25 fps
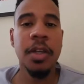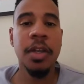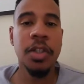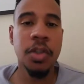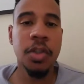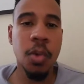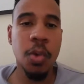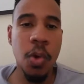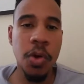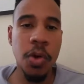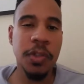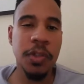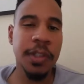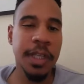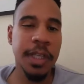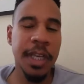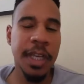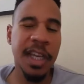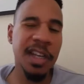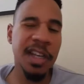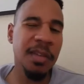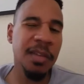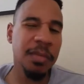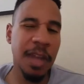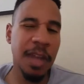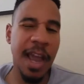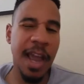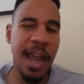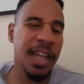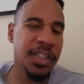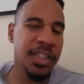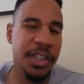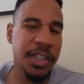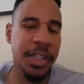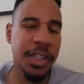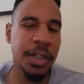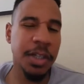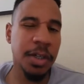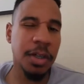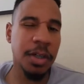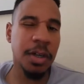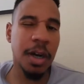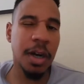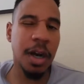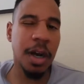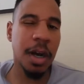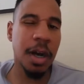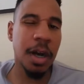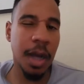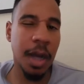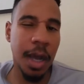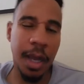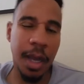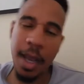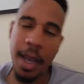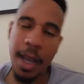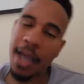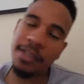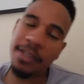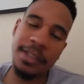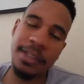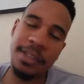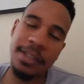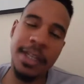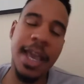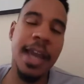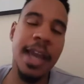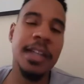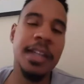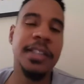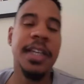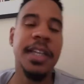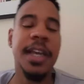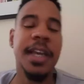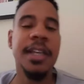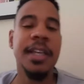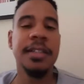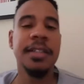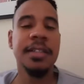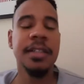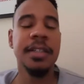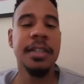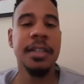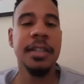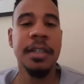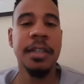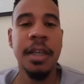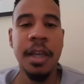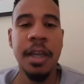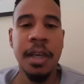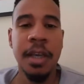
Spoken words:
towards the end of last year, I actually had a chance to